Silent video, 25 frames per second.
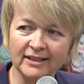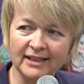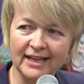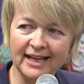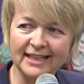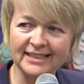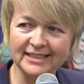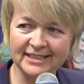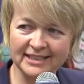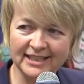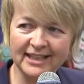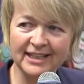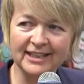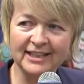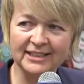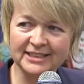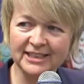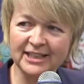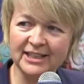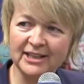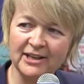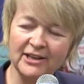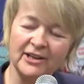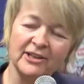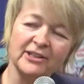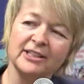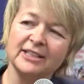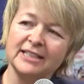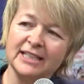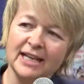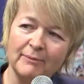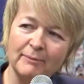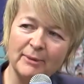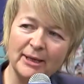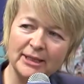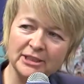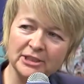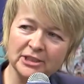uh, has a, has a other
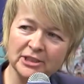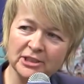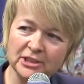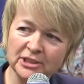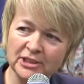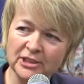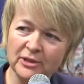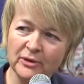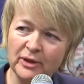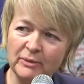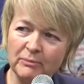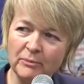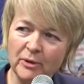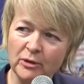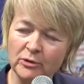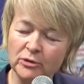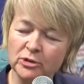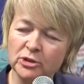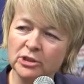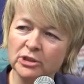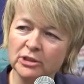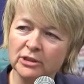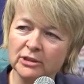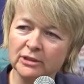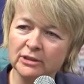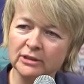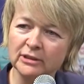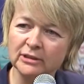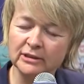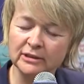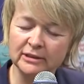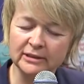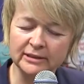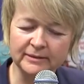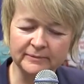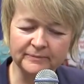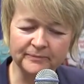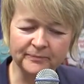dimensions. You know, emotional.
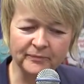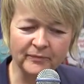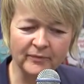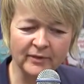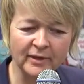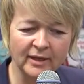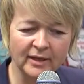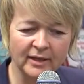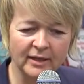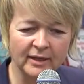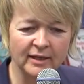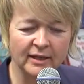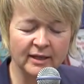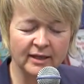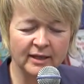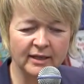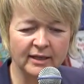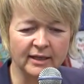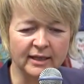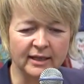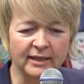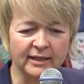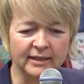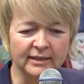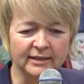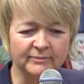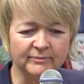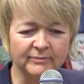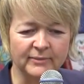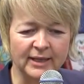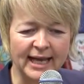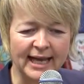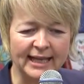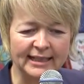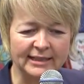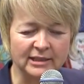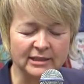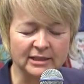Um, um,
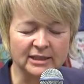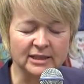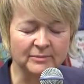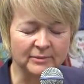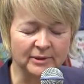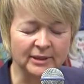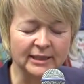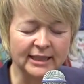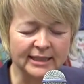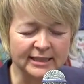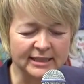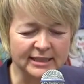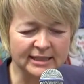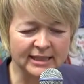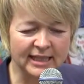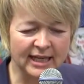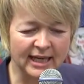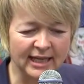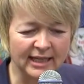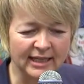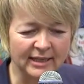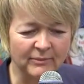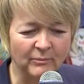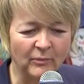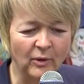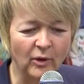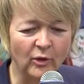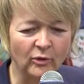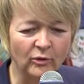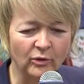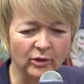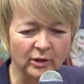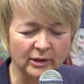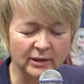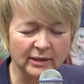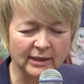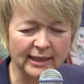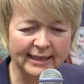and ultimately, as I say,
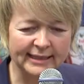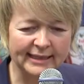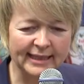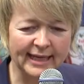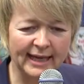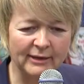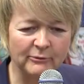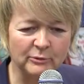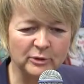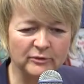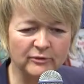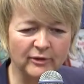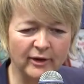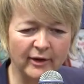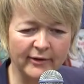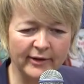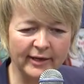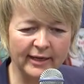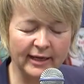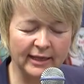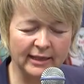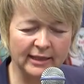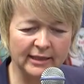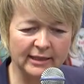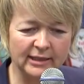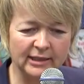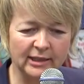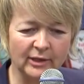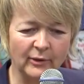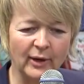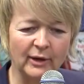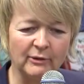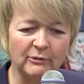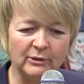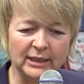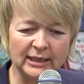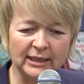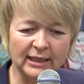moral. And I was very, you know,
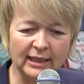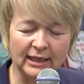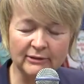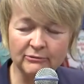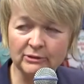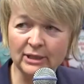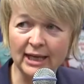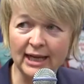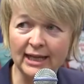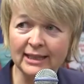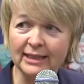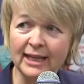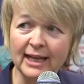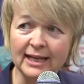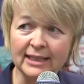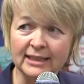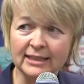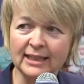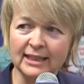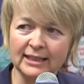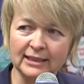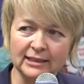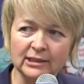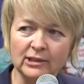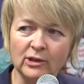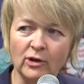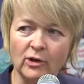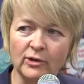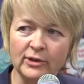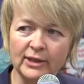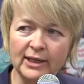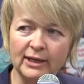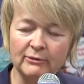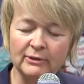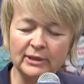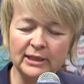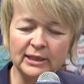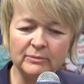I really, I, I liked that a lot.
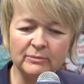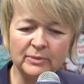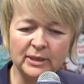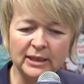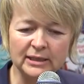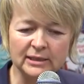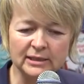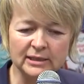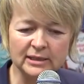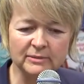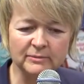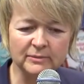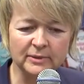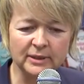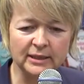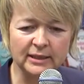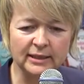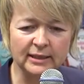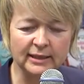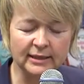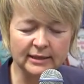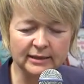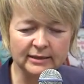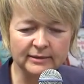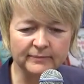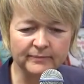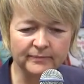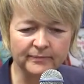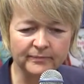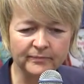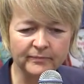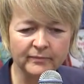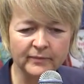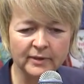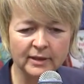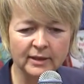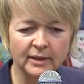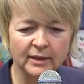That really appealed to me.
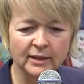Um,